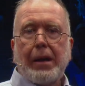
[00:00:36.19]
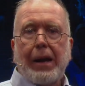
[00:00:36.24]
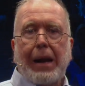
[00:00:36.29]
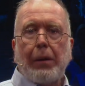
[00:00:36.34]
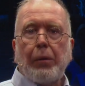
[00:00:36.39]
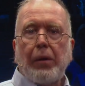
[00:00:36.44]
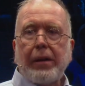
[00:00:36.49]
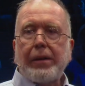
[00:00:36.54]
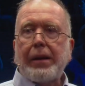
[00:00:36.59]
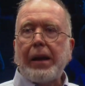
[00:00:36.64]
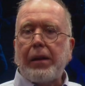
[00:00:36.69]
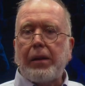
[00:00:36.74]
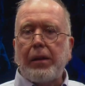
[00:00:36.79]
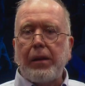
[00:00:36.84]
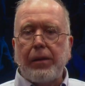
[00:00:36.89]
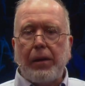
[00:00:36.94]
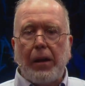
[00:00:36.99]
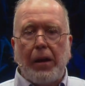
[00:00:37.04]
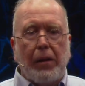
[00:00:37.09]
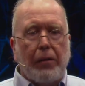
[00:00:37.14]
And I want to
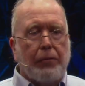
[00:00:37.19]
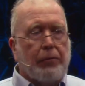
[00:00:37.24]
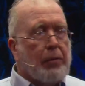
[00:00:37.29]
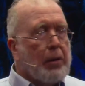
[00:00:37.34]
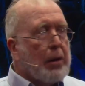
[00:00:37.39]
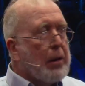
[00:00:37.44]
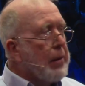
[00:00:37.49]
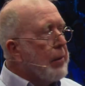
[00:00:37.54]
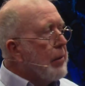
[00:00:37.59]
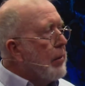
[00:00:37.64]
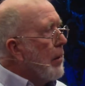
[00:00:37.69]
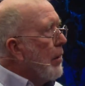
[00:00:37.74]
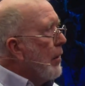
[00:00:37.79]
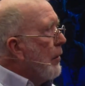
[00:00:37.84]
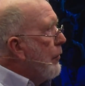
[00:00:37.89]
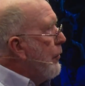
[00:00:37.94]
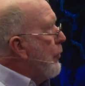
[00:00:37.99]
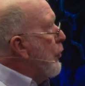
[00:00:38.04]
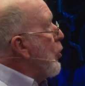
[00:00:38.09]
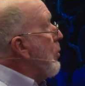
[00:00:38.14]
take
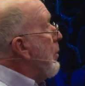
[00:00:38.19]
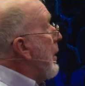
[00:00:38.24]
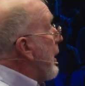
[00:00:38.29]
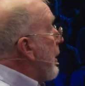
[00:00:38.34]
the few